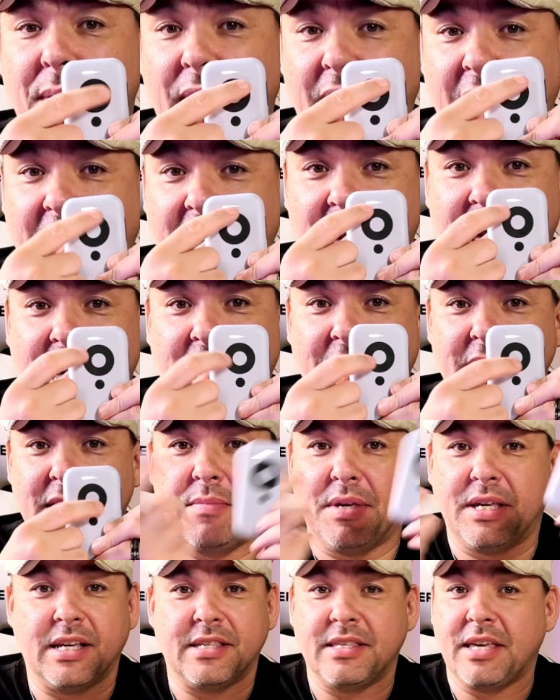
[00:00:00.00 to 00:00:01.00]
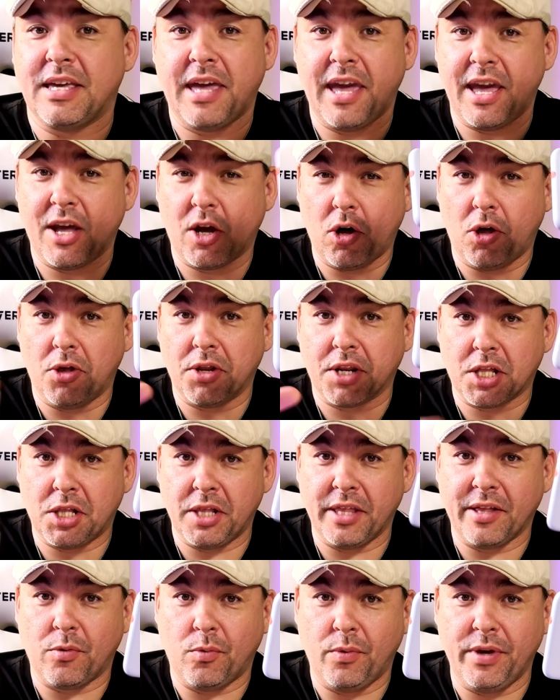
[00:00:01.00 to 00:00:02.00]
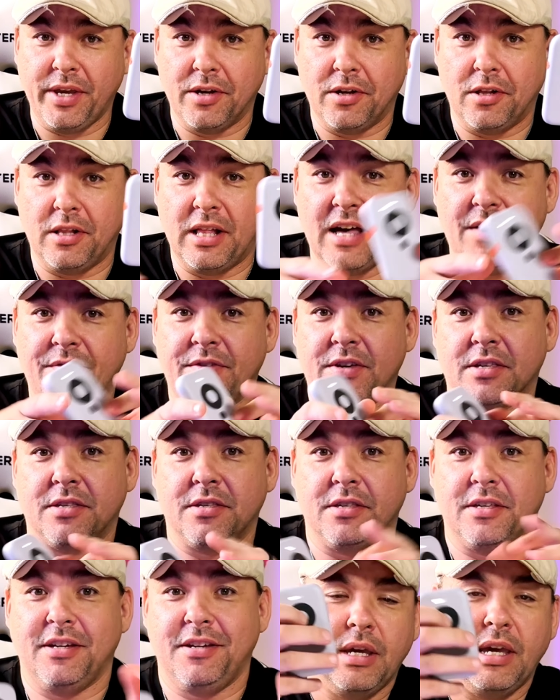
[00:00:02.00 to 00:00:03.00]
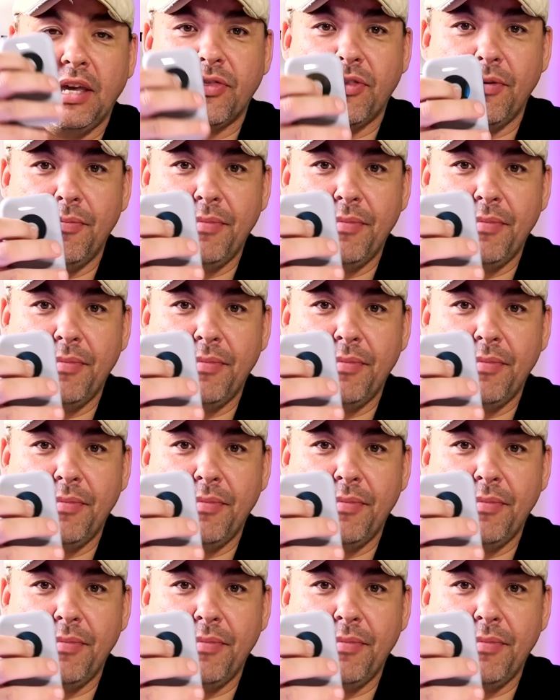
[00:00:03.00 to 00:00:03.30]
pad, because they can't call it a click wheel, obviously. Hit the